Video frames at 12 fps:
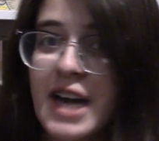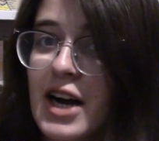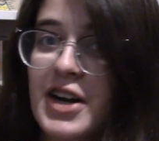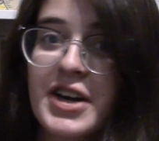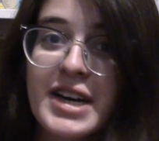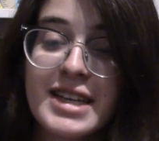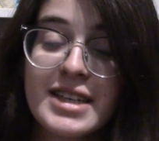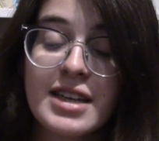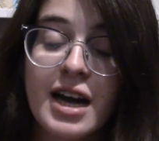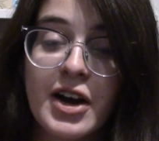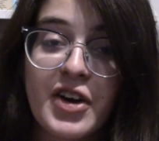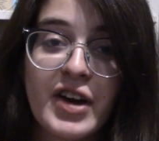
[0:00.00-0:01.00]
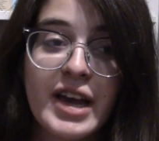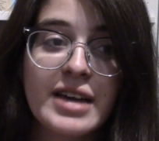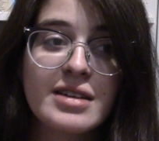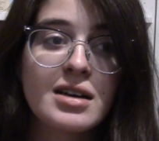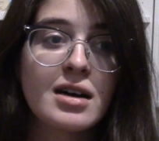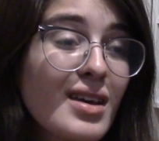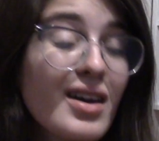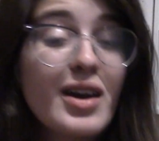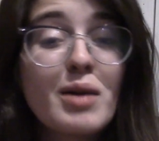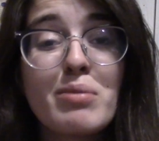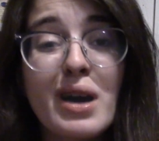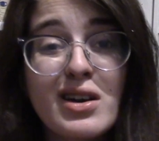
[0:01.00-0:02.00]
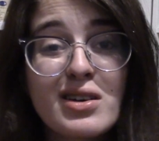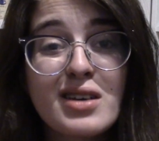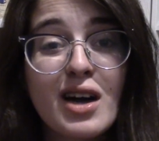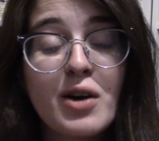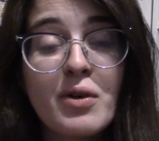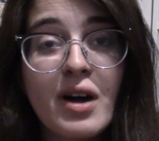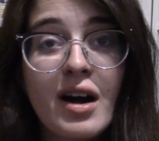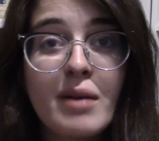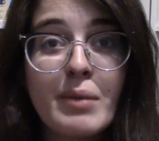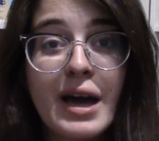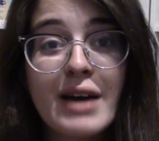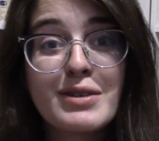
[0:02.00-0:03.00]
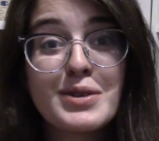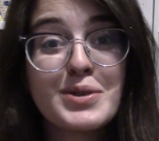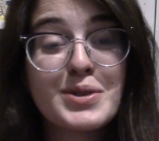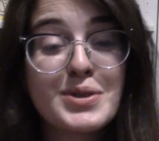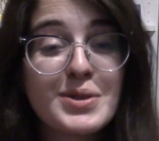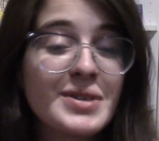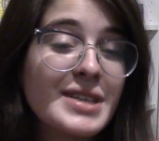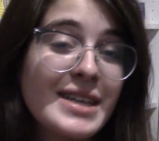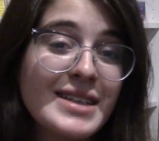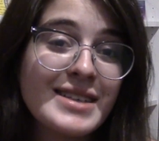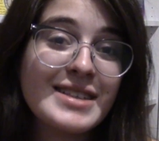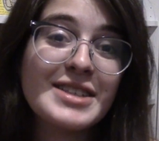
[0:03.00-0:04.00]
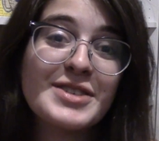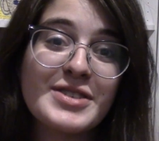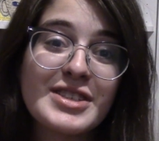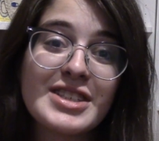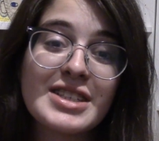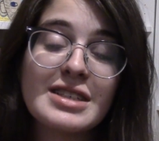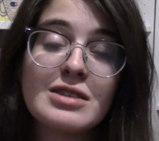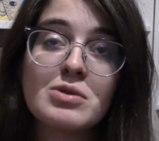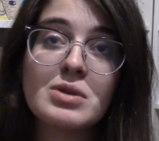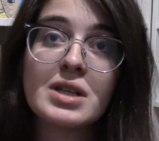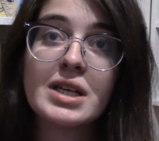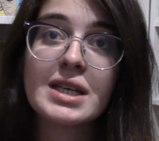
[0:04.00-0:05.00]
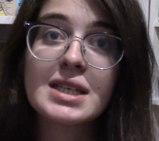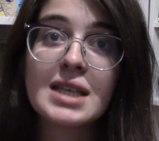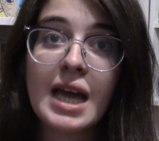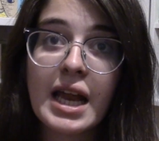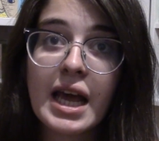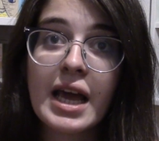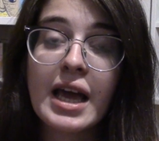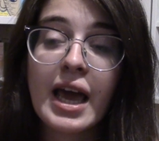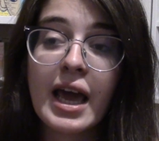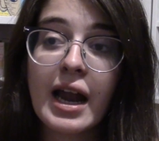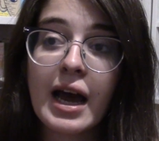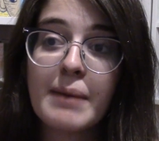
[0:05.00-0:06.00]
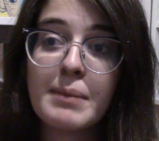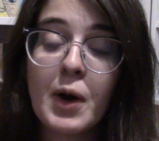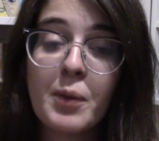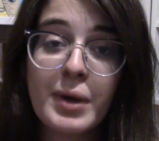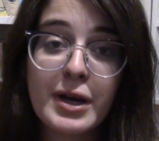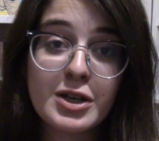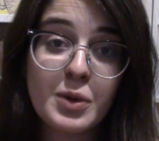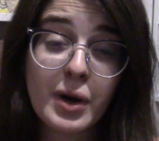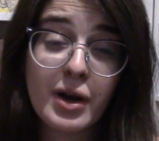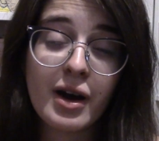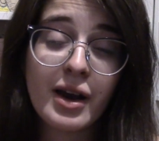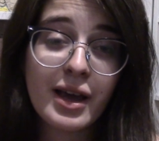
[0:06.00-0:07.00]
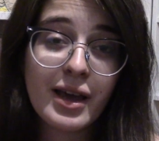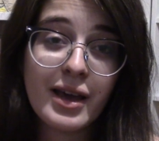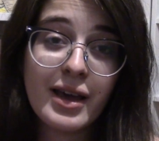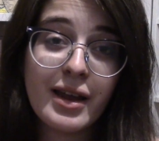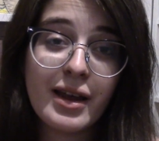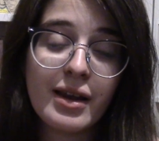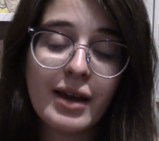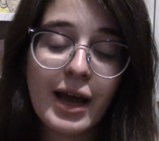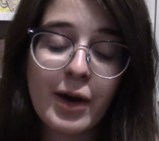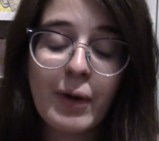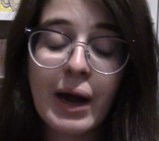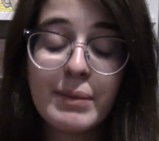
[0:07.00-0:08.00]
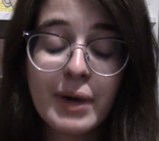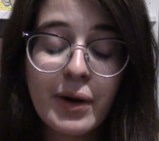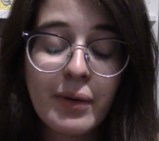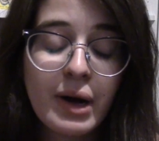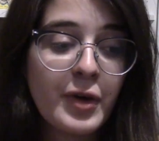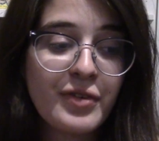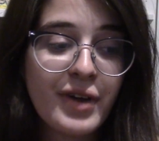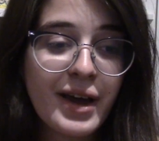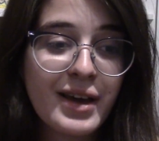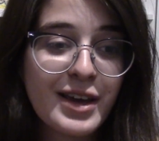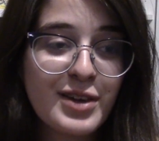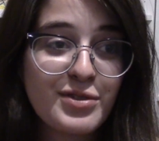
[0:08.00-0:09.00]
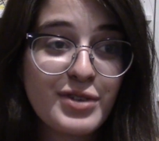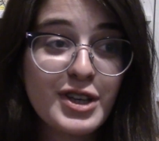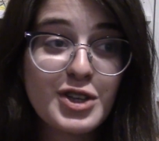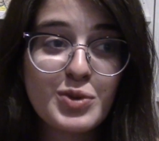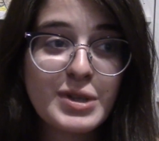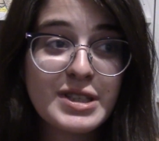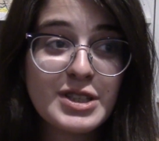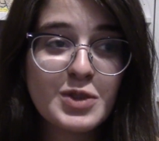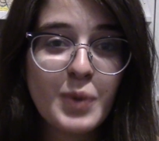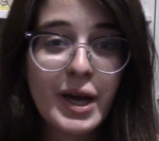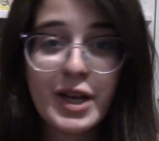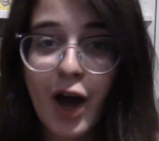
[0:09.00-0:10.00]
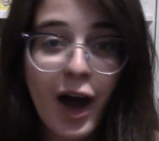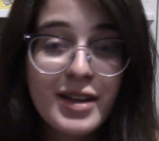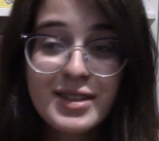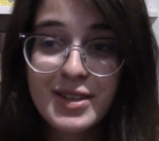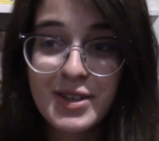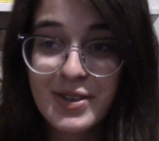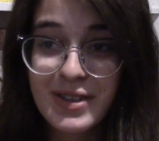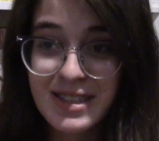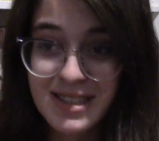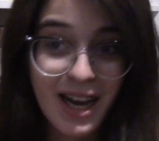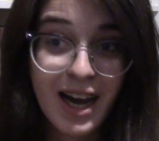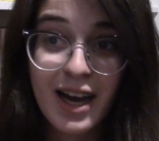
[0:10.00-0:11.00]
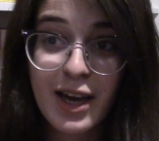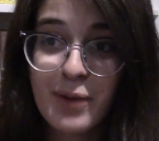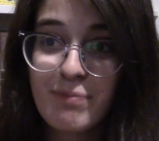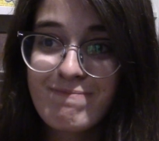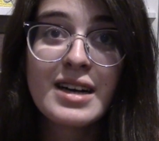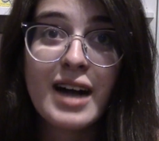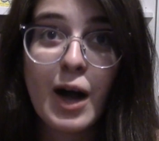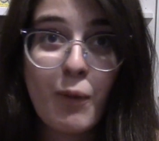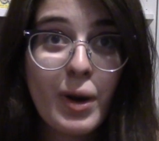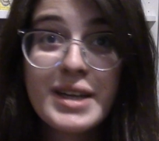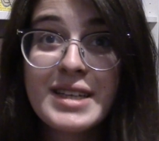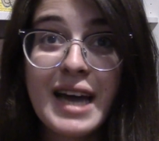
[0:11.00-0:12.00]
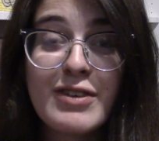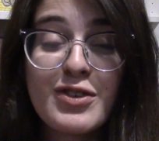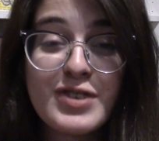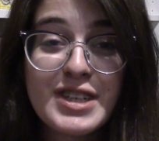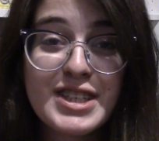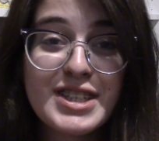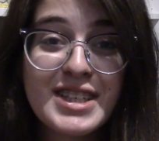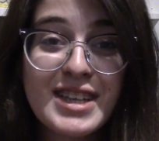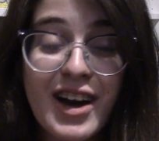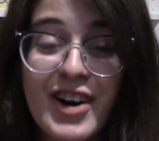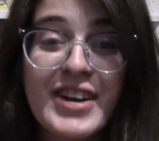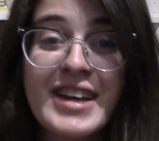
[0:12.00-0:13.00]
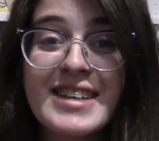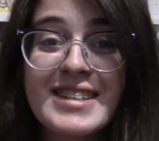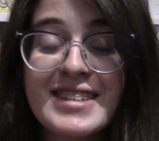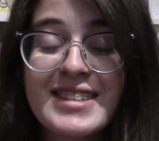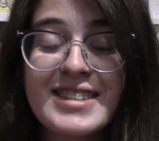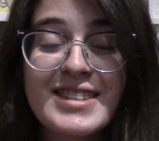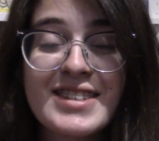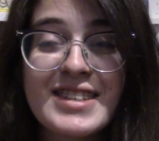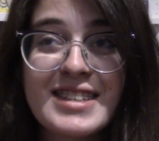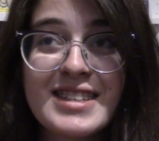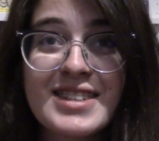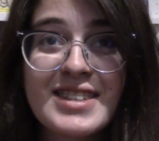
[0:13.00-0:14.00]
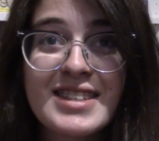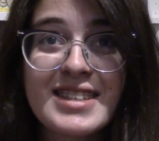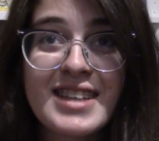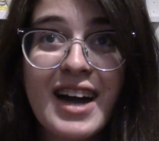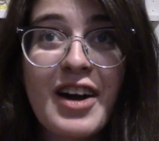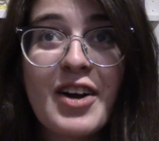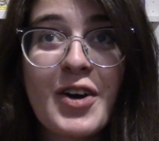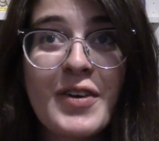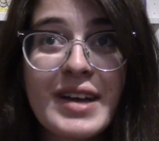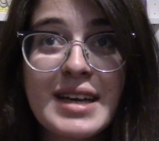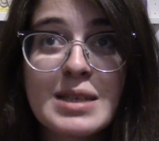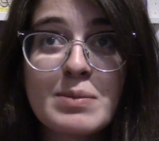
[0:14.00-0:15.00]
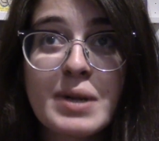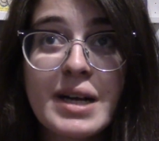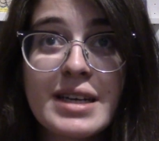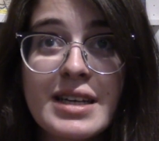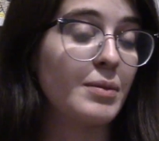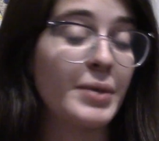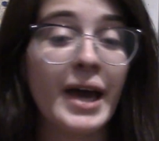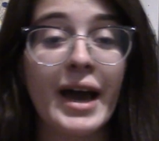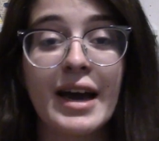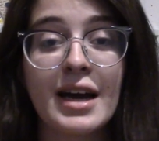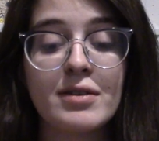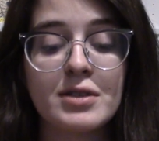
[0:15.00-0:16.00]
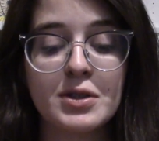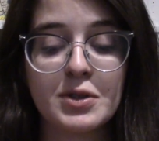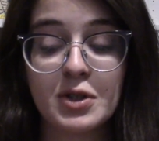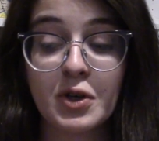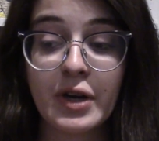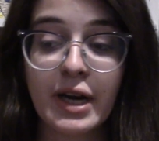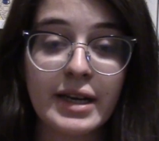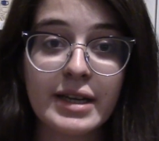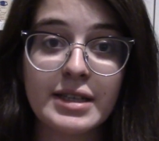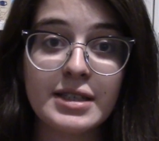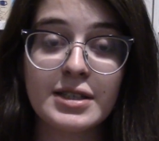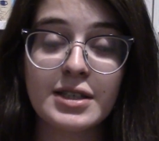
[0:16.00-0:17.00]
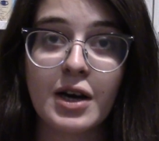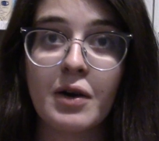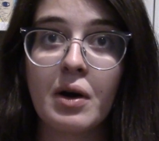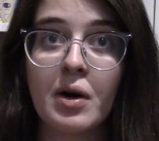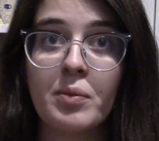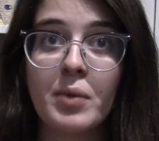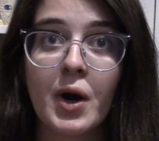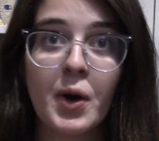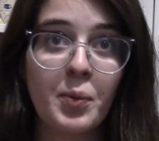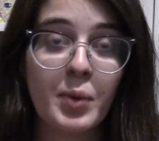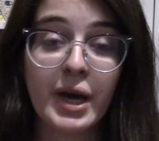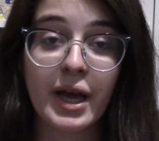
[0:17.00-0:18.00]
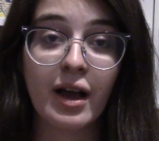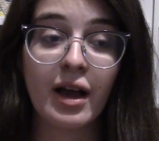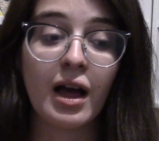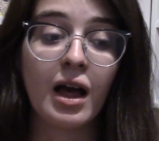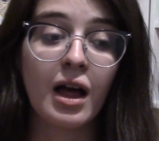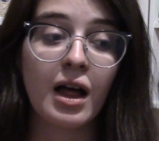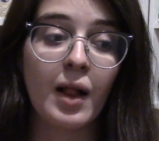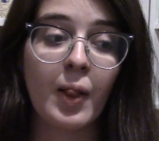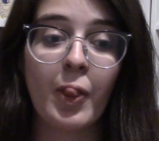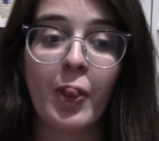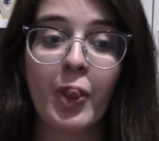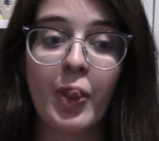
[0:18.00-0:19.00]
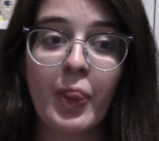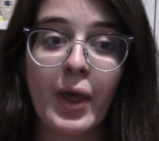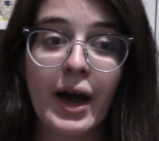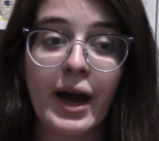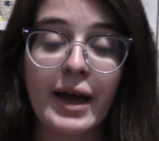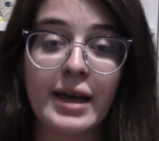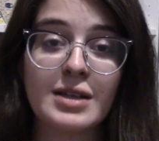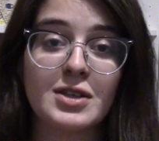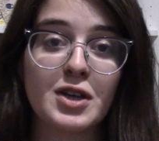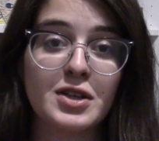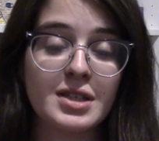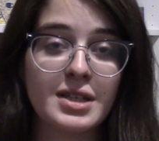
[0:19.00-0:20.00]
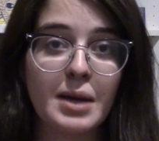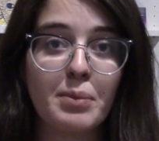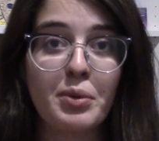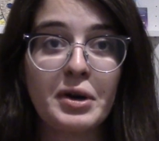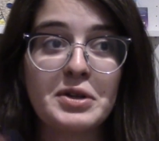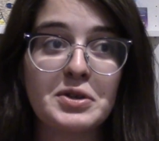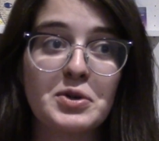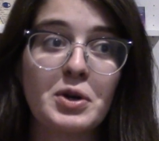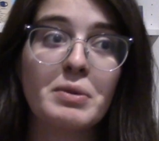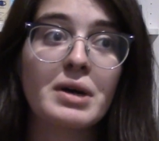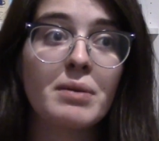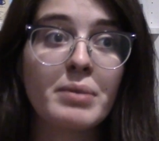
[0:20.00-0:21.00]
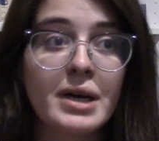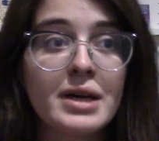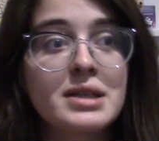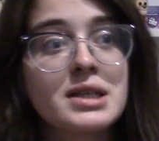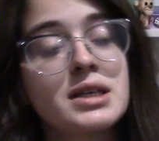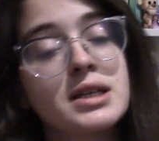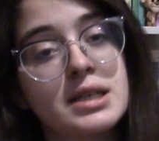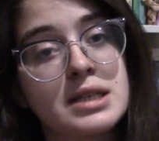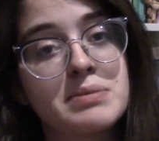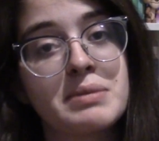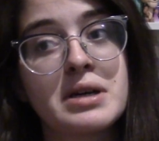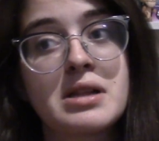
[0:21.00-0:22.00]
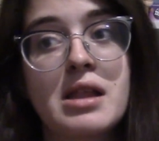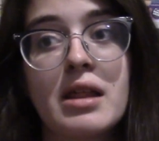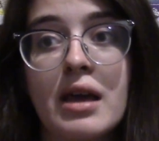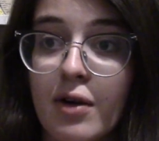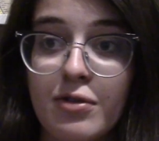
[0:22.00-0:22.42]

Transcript: good, not great. On a better note, I have a new story idea, which is really exciting, and I'm hoping to work on it in NaNoWriMo. If I can finish Reasons Why Not To in time. I wanted to have it finished in August, so this is just not going as planned. And yeah, I have a new story idea, so I'm hoping that I can start to like brainstorm it a bit this month and